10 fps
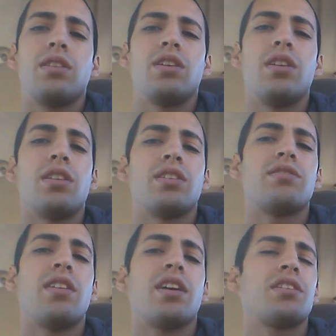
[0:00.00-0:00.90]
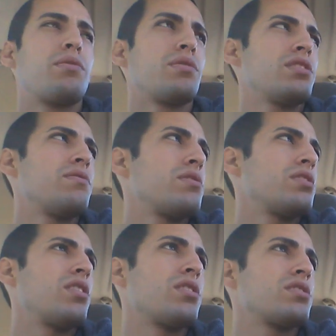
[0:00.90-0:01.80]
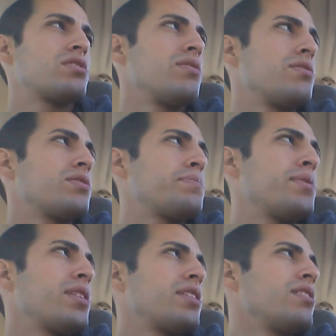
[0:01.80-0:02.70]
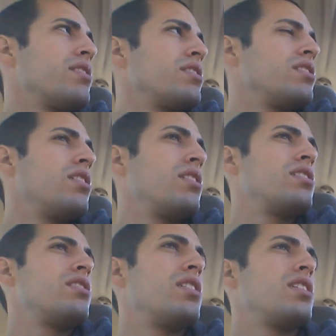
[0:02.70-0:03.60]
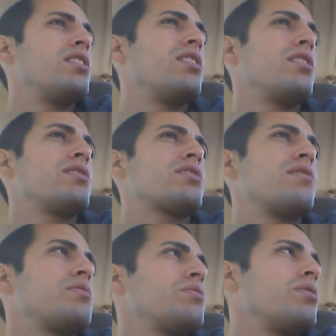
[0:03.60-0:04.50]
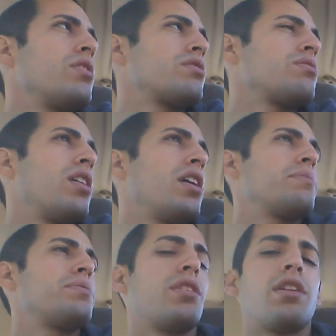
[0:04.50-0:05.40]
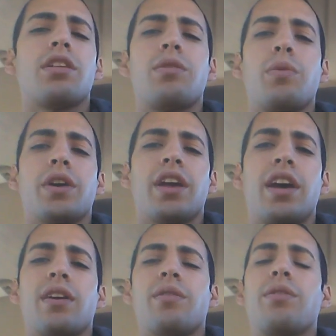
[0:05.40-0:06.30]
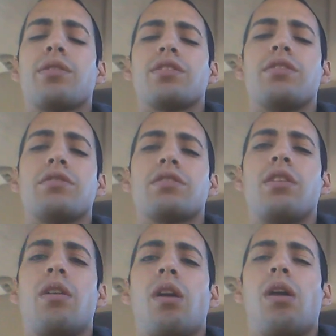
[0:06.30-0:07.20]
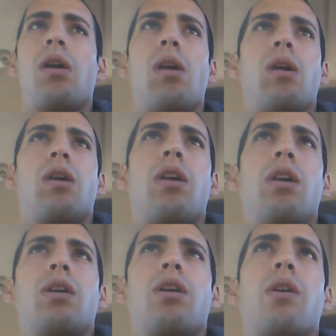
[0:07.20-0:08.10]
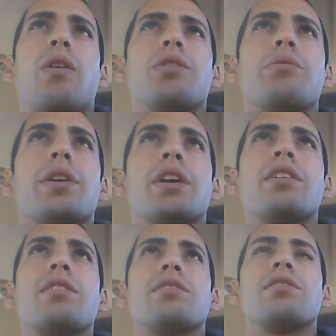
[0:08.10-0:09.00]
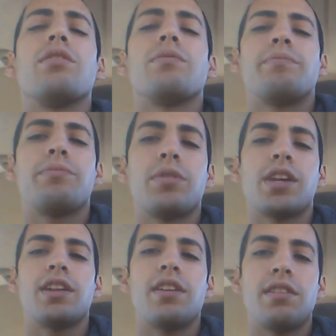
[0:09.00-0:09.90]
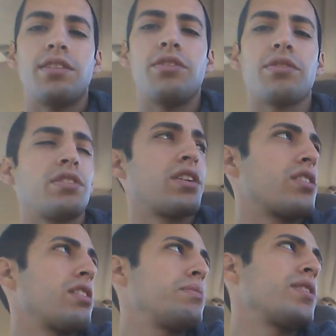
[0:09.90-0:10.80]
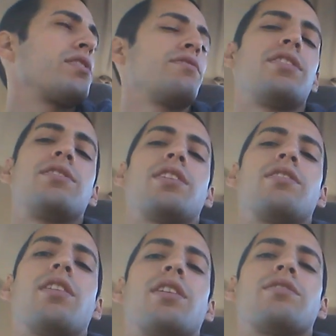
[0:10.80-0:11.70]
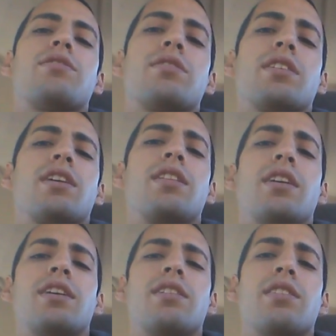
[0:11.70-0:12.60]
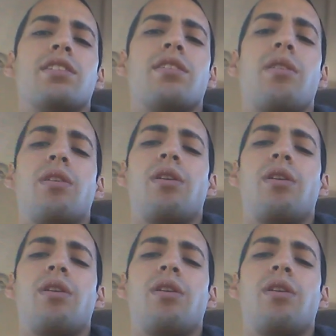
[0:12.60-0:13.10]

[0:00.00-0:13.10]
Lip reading: and that's not how you want to live and exist on this planet, then this gives you another option, another way out. Because, alright, you get in the deal. Getting in the deal is not going to make you rich. I understand that, you know.